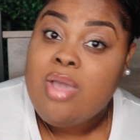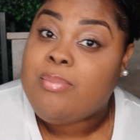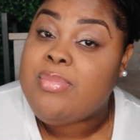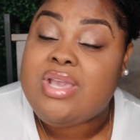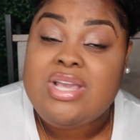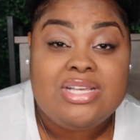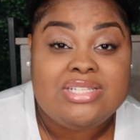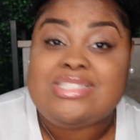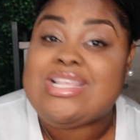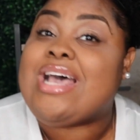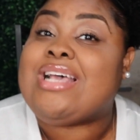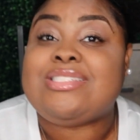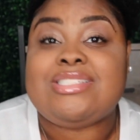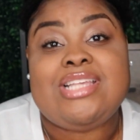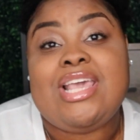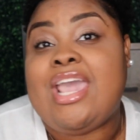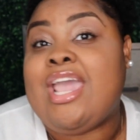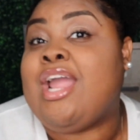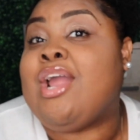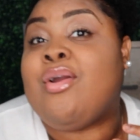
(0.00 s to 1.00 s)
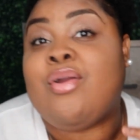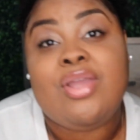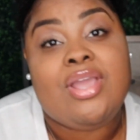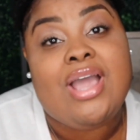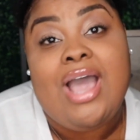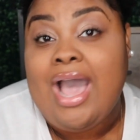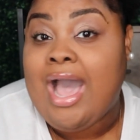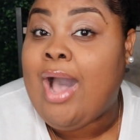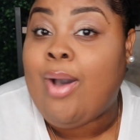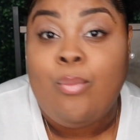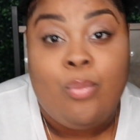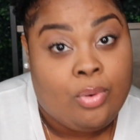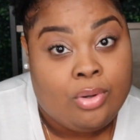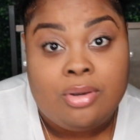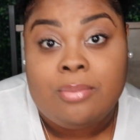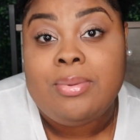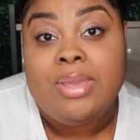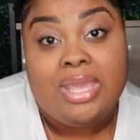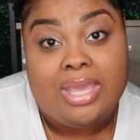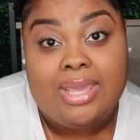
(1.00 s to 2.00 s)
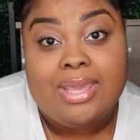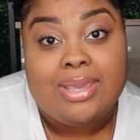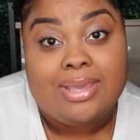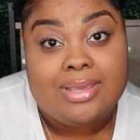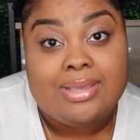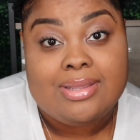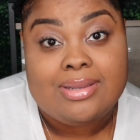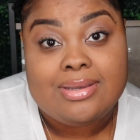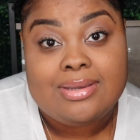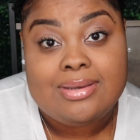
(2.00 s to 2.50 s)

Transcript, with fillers: Because that's the area I want to be in.